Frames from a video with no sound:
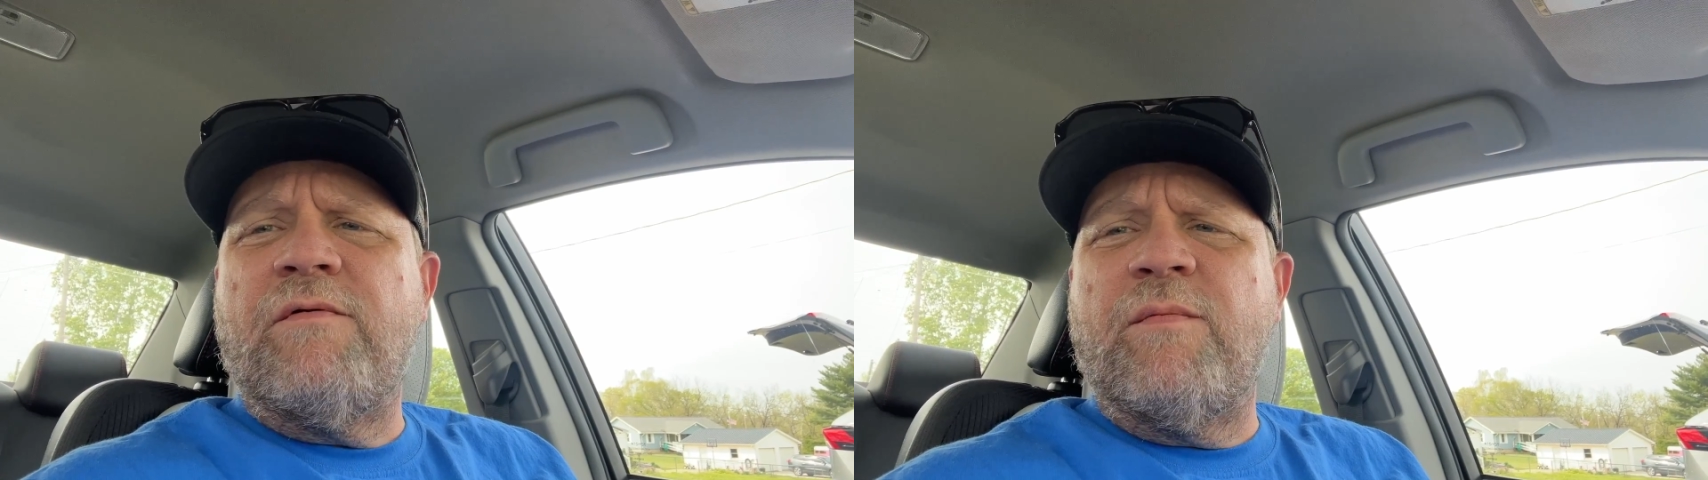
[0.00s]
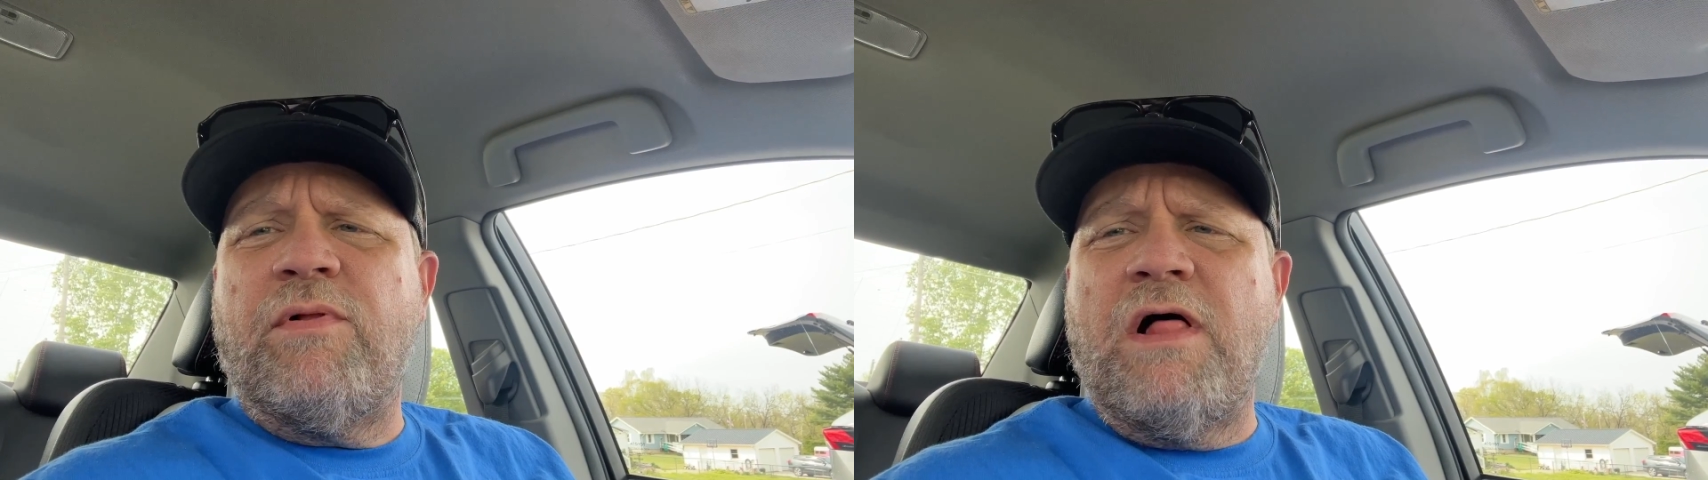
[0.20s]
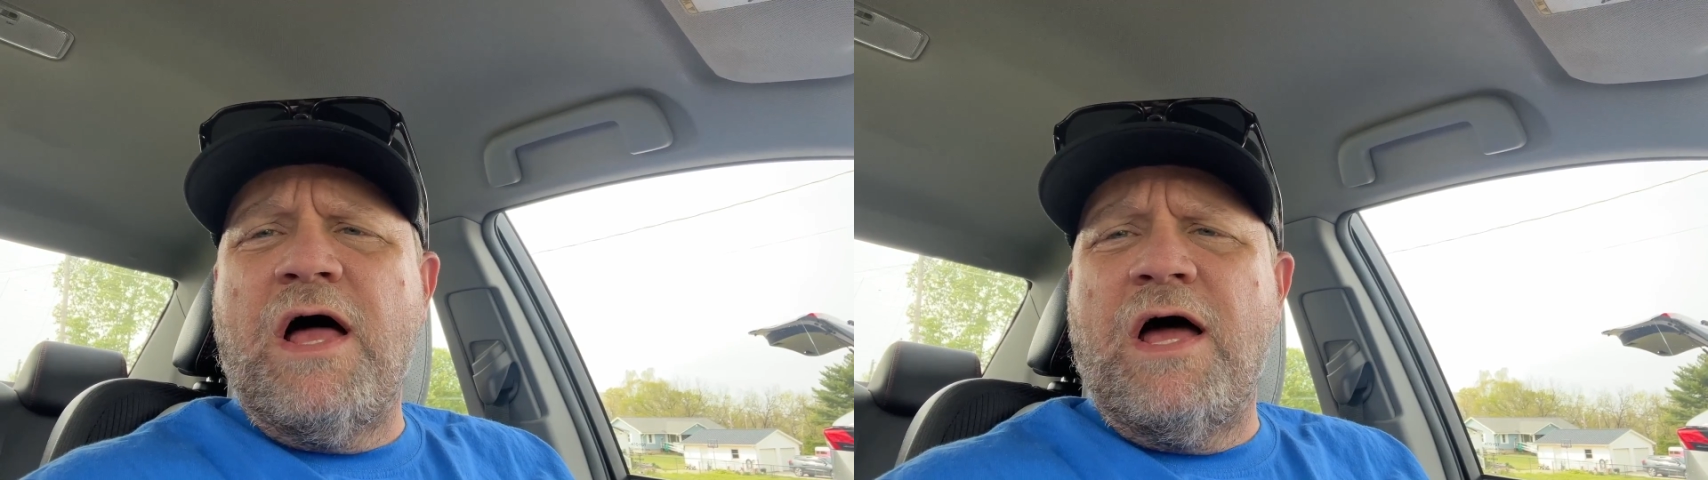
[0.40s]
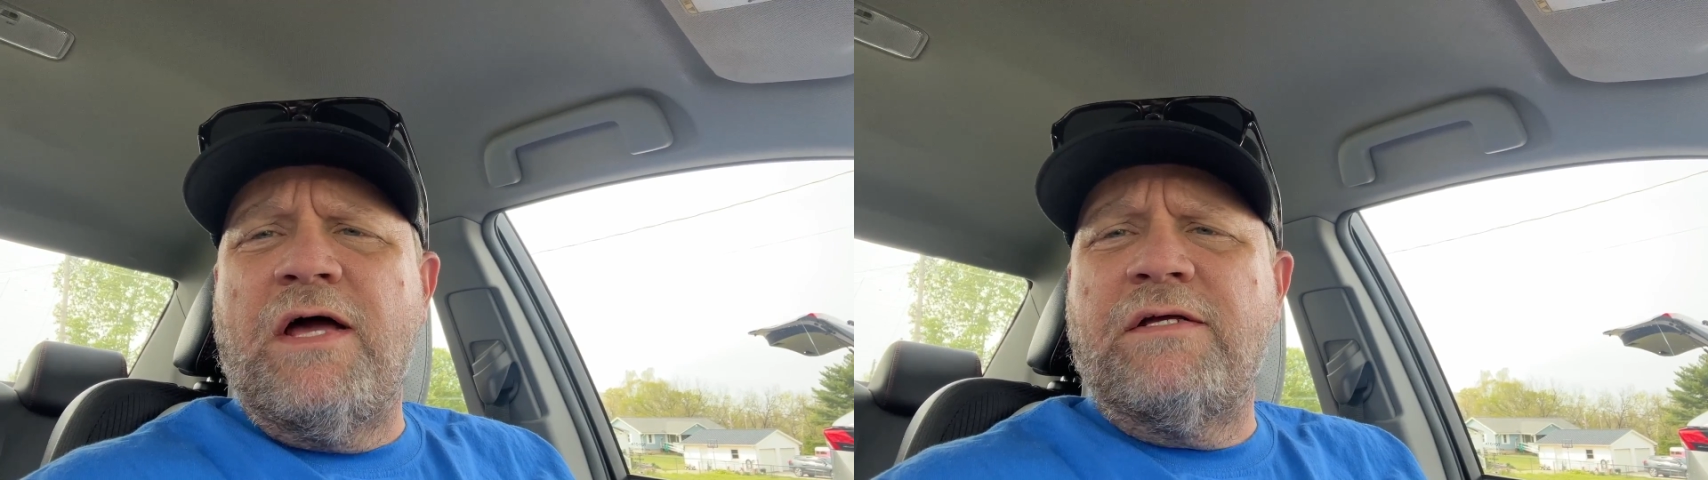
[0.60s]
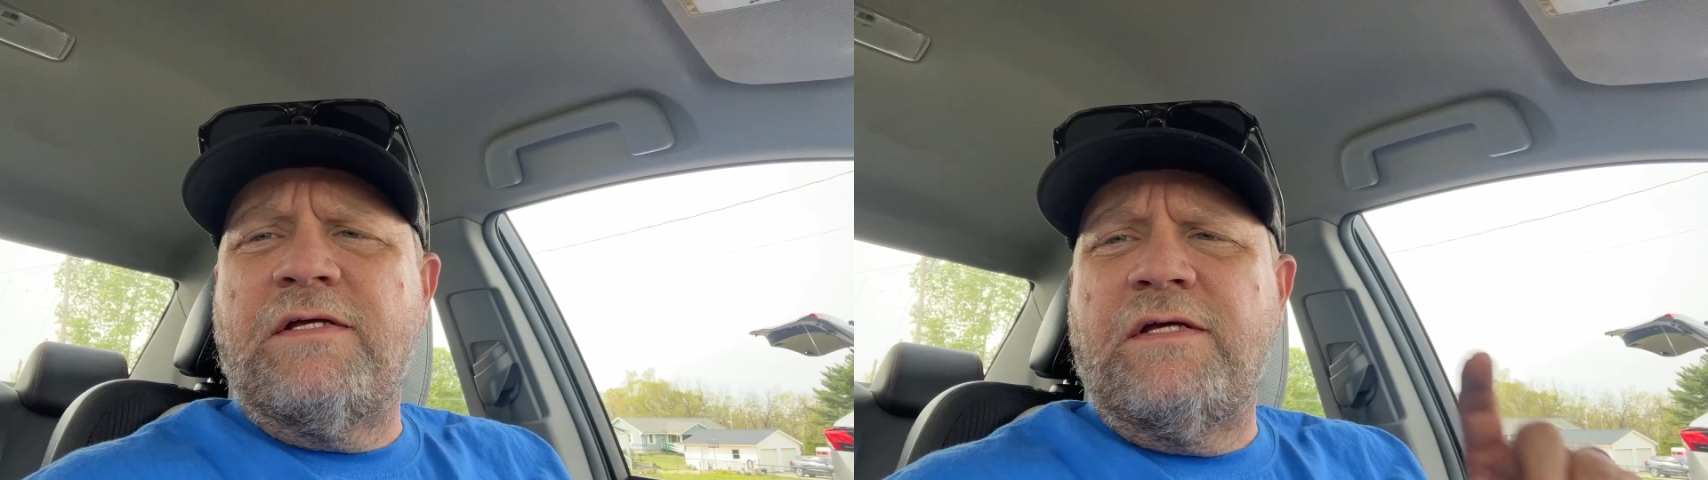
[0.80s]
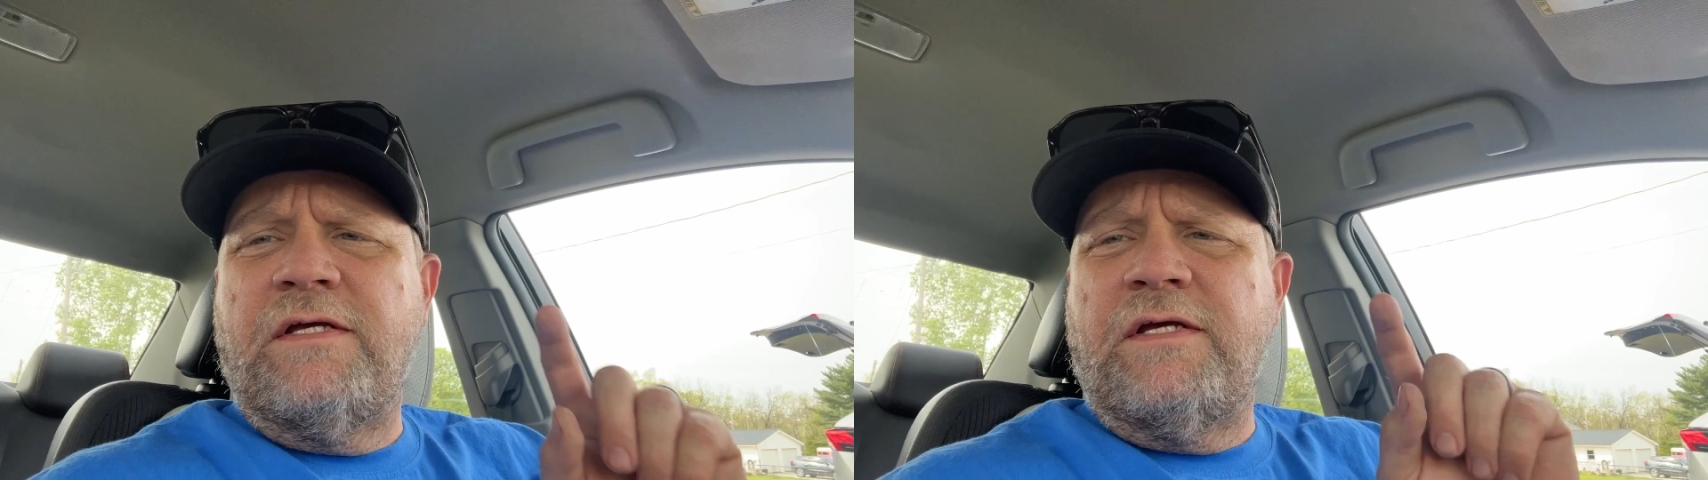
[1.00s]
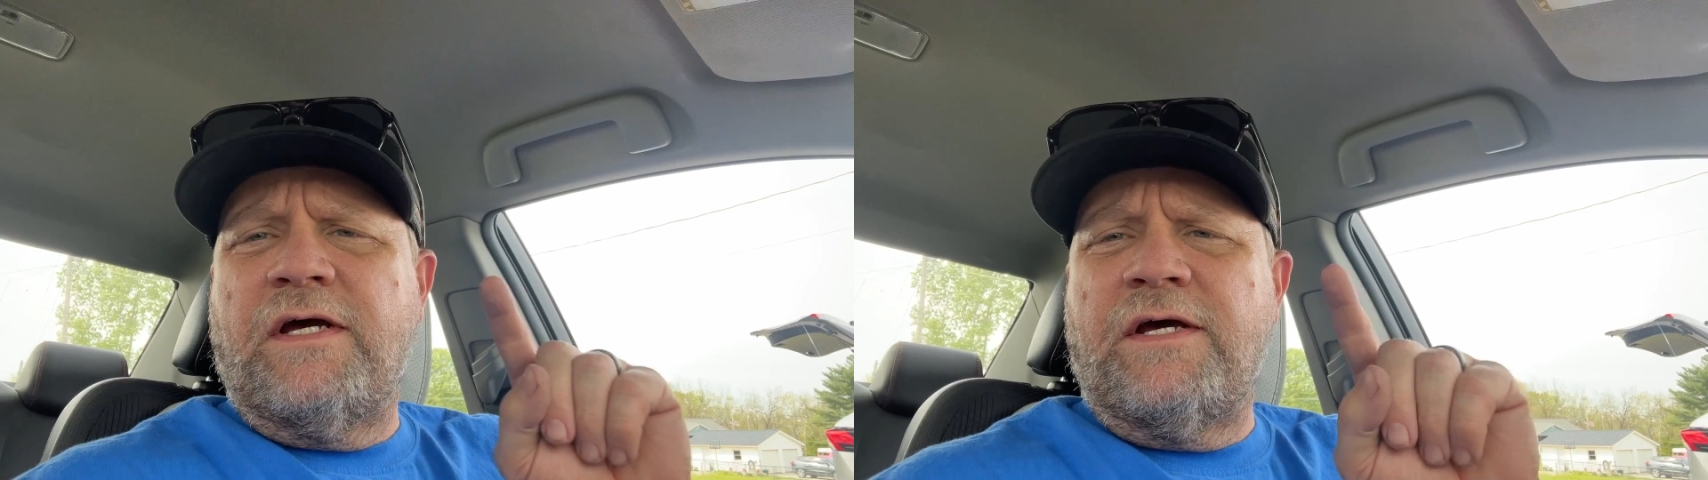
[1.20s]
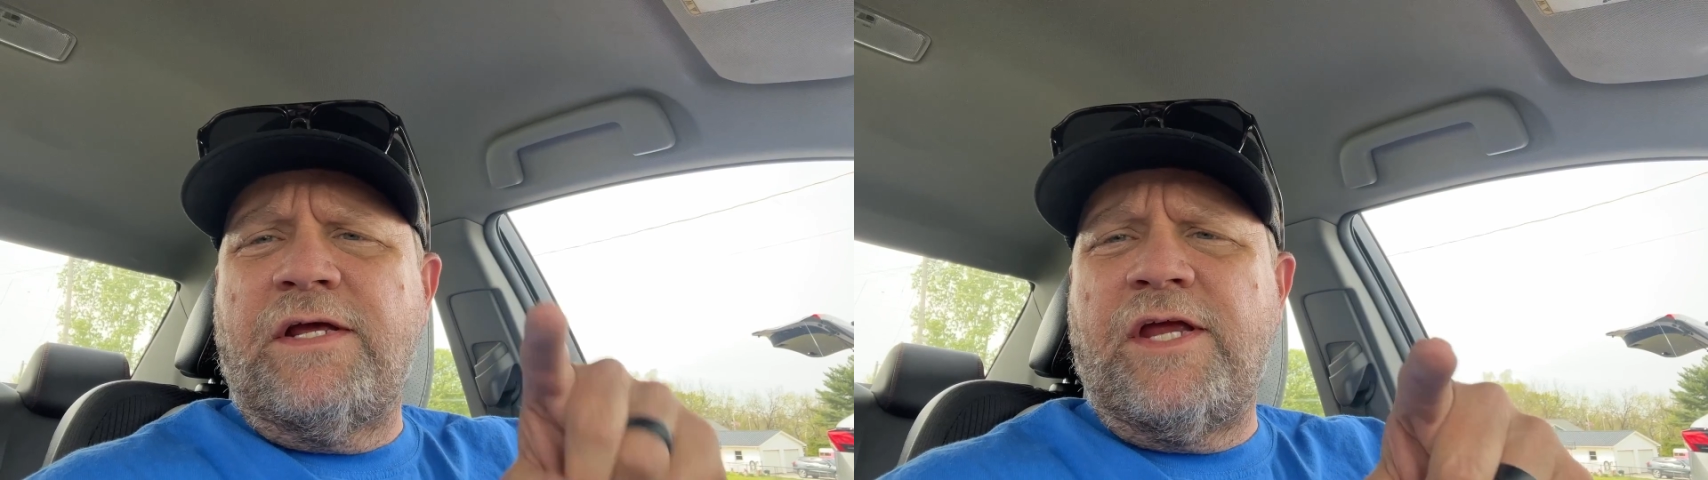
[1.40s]
reply
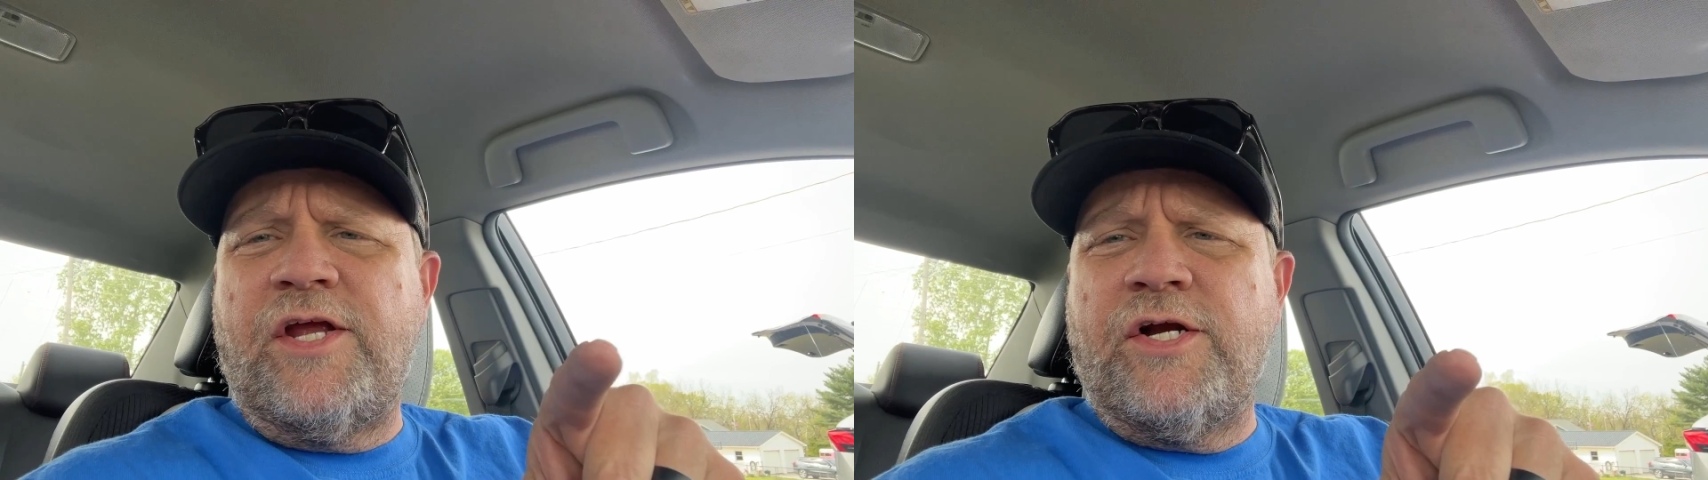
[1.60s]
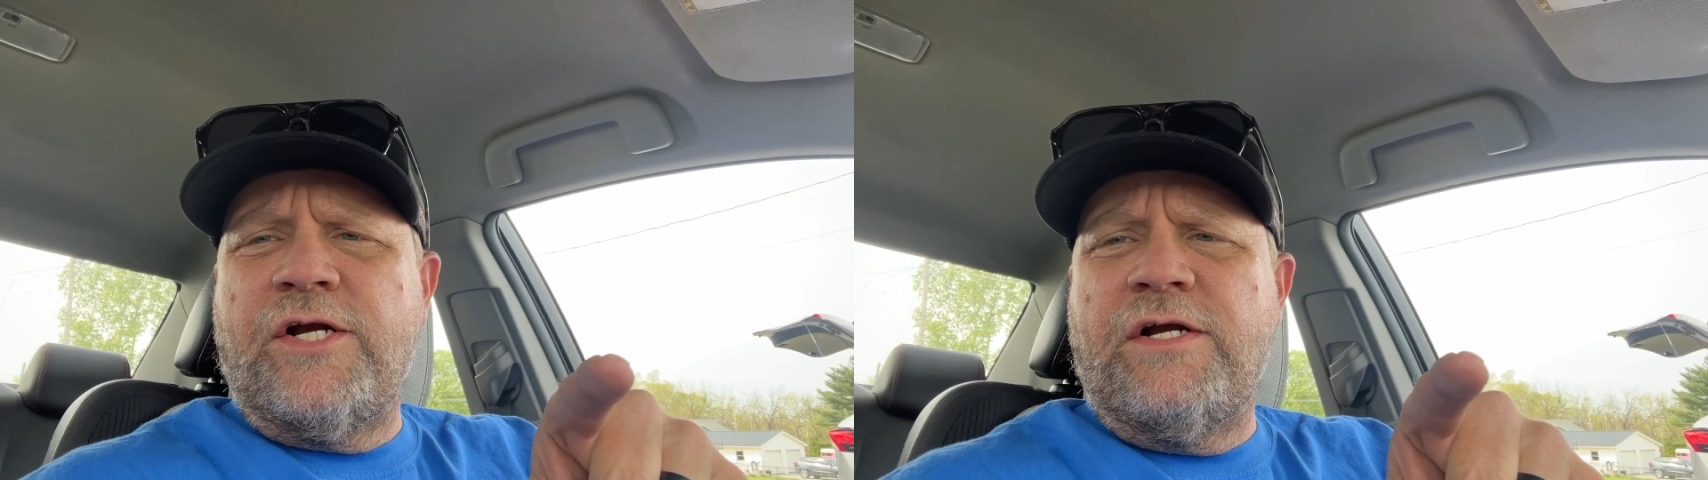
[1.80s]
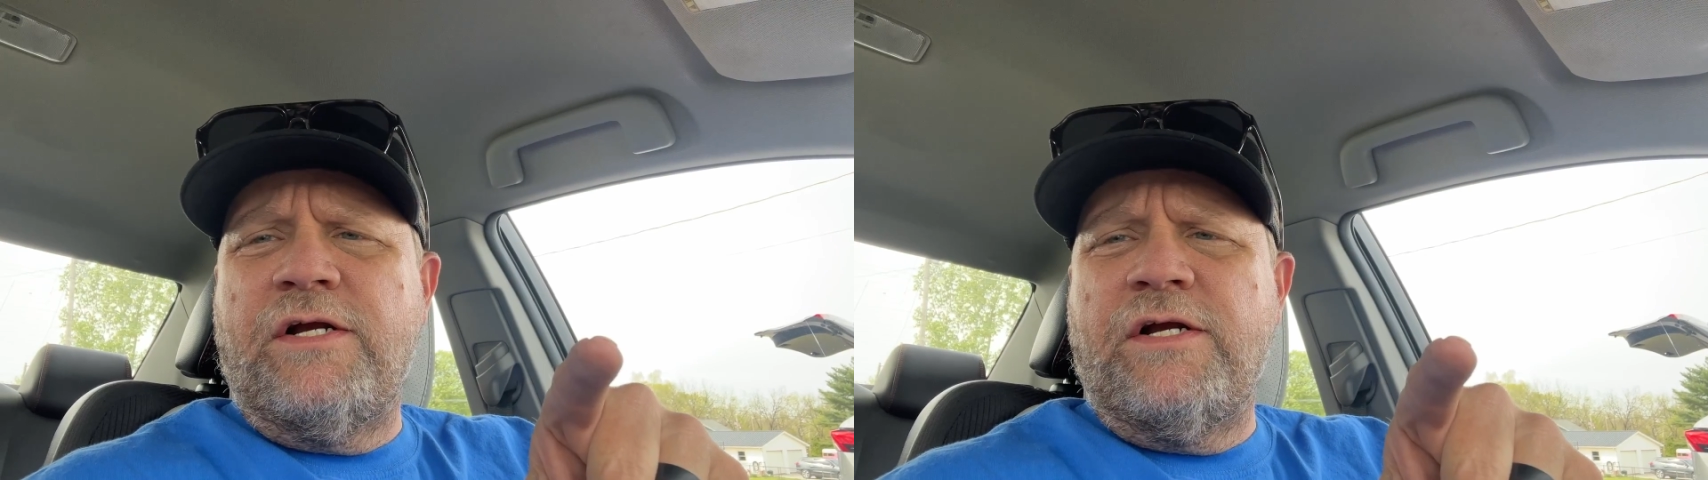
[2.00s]
here